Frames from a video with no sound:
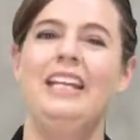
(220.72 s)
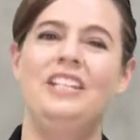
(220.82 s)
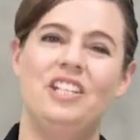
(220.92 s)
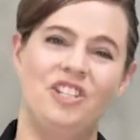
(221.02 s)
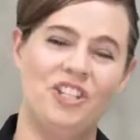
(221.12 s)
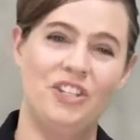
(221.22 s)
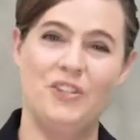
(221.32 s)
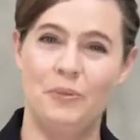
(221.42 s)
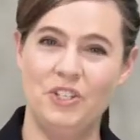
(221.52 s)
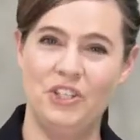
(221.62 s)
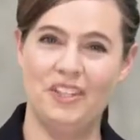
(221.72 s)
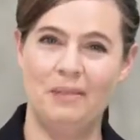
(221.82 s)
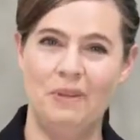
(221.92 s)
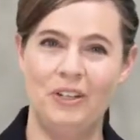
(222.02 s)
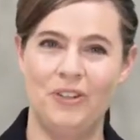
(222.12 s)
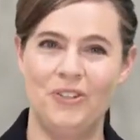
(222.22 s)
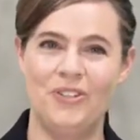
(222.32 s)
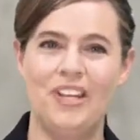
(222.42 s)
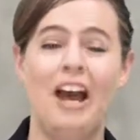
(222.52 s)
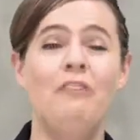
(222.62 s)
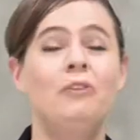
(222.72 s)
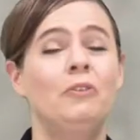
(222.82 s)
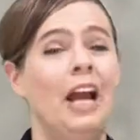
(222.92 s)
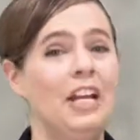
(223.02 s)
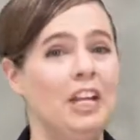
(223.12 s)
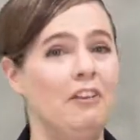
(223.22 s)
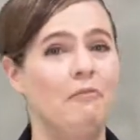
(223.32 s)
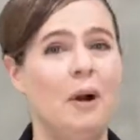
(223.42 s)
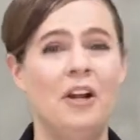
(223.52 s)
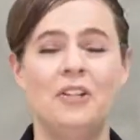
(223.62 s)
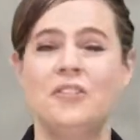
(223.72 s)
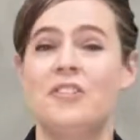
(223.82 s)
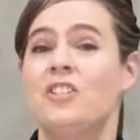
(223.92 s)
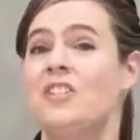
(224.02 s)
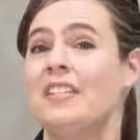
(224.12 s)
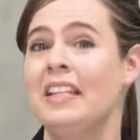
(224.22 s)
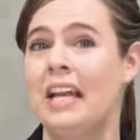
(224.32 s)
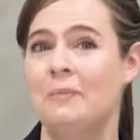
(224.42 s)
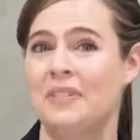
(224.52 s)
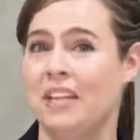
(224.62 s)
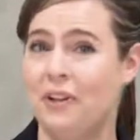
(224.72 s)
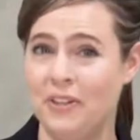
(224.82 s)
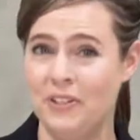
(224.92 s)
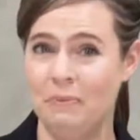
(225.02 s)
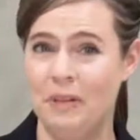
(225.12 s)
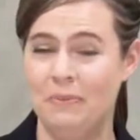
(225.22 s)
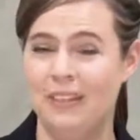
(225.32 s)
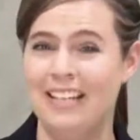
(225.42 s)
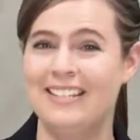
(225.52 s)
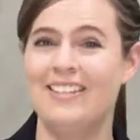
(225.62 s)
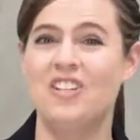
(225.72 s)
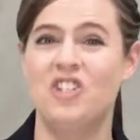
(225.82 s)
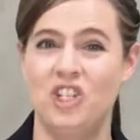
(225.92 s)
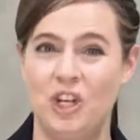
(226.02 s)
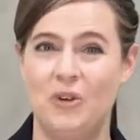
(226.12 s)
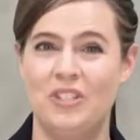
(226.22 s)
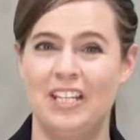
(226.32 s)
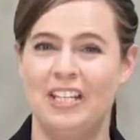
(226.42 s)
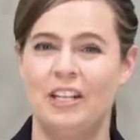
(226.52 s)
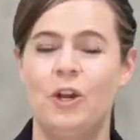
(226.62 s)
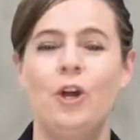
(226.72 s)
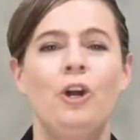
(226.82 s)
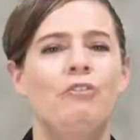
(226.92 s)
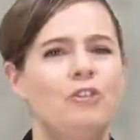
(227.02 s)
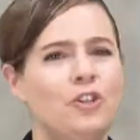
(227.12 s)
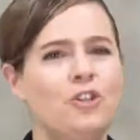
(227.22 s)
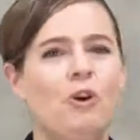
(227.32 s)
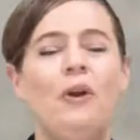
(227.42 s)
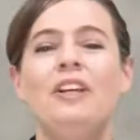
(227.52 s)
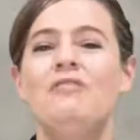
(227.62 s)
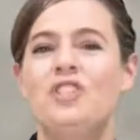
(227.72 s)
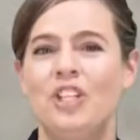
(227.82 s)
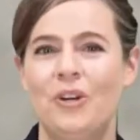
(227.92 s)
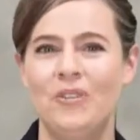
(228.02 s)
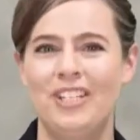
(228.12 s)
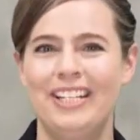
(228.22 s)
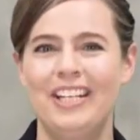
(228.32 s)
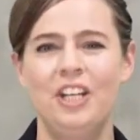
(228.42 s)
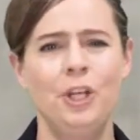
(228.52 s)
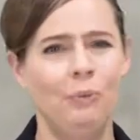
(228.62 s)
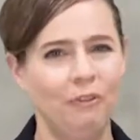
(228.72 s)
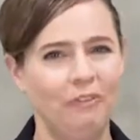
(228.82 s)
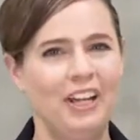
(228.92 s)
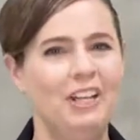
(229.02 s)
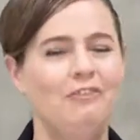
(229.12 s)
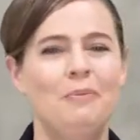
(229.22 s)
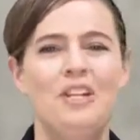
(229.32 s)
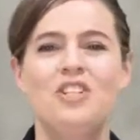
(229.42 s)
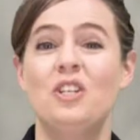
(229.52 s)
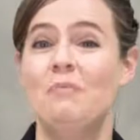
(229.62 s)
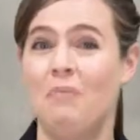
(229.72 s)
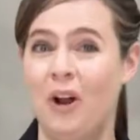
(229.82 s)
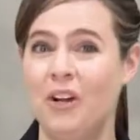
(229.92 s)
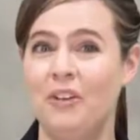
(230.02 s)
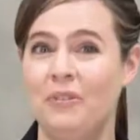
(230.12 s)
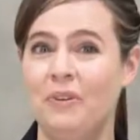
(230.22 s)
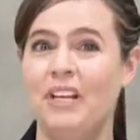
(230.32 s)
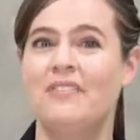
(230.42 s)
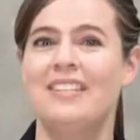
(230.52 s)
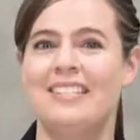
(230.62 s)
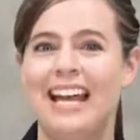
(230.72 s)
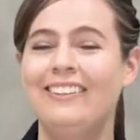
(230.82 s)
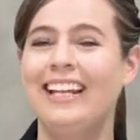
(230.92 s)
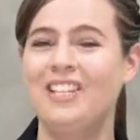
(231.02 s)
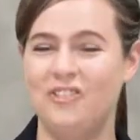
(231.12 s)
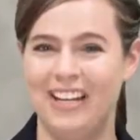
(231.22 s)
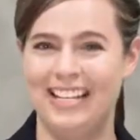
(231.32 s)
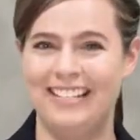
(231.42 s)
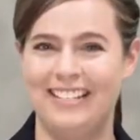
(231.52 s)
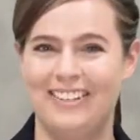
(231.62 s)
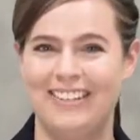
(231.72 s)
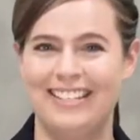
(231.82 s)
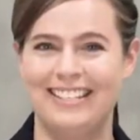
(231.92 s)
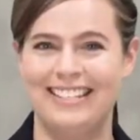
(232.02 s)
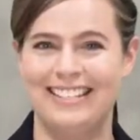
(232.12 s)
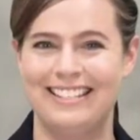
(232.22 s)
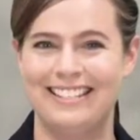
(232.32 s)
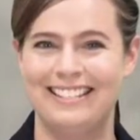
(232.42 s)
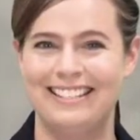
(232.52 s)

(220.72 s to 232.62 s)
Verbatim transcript: In addition to switches and meters, a variety of parts such as lamps can also be placed on GOT. For the drawing of GOT, you will find information in Part 3 of the Satellite Training Series.